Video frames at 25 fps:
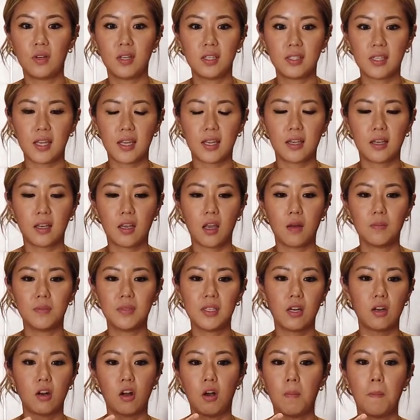and it's like
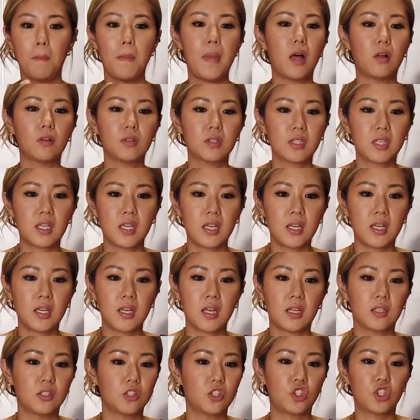comes out all
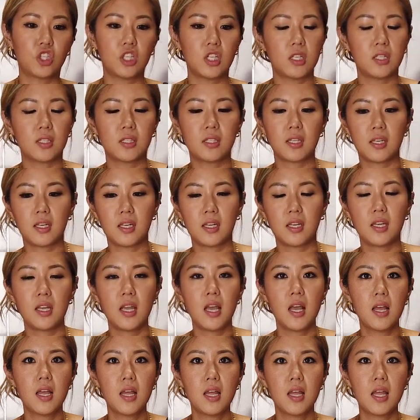melty and
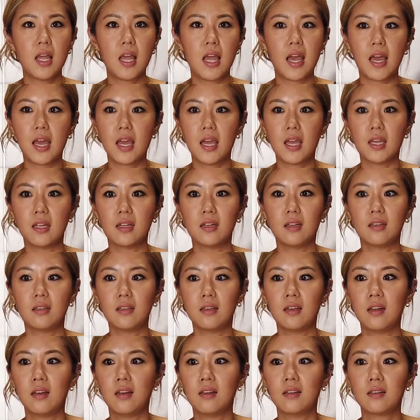cheesy,
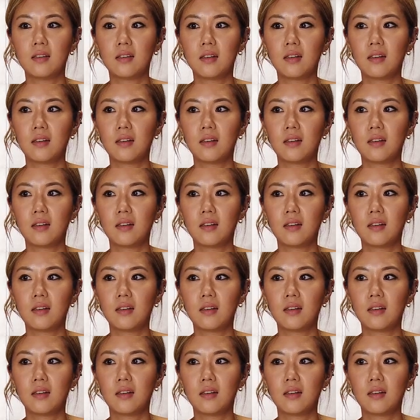and